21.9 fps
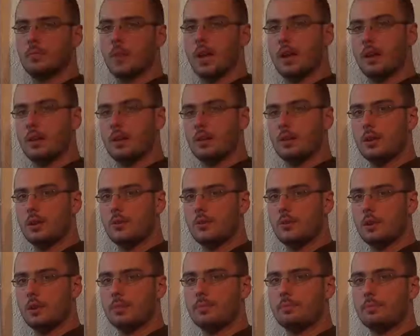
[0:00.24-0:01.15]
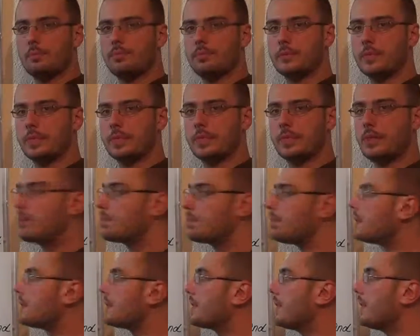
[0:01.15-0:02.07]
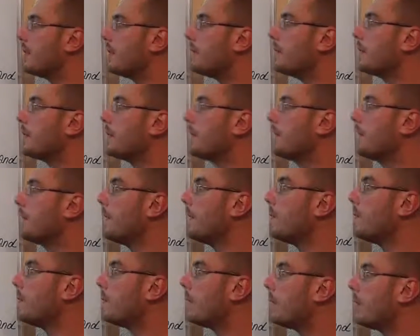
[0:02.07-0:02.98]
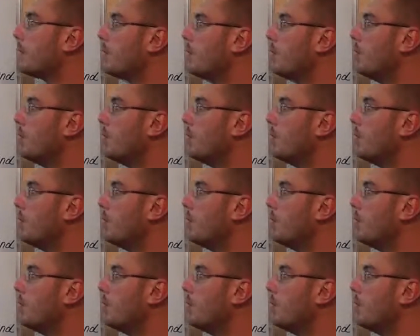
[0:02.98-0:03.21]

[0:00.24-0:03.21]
Hello everyone, today I'll present you the VMware